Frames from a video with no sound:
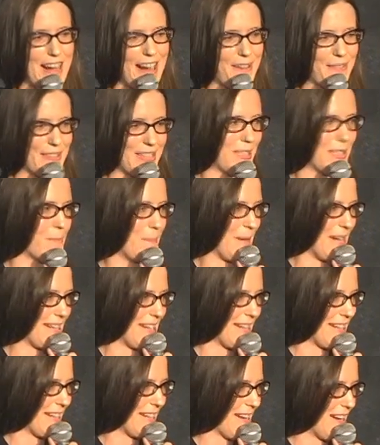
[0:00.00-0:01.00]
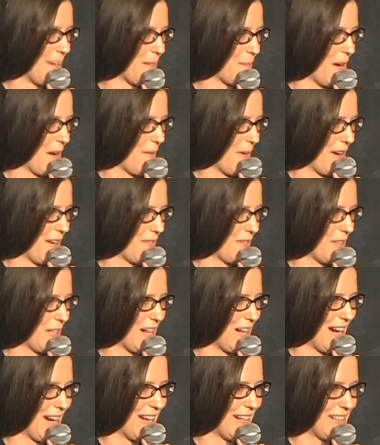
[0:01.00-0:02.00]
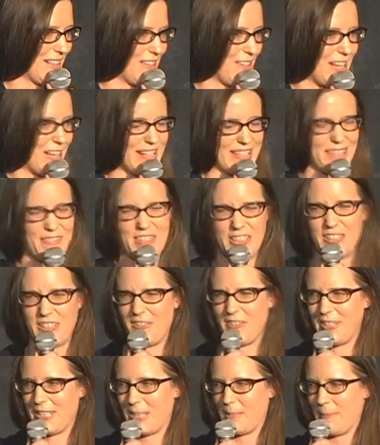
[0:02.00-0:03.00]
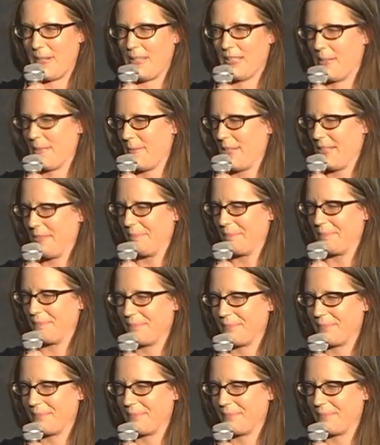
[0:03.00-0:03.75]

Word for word: I was speeding on my way over. Uh, you guys ever go the speed limit?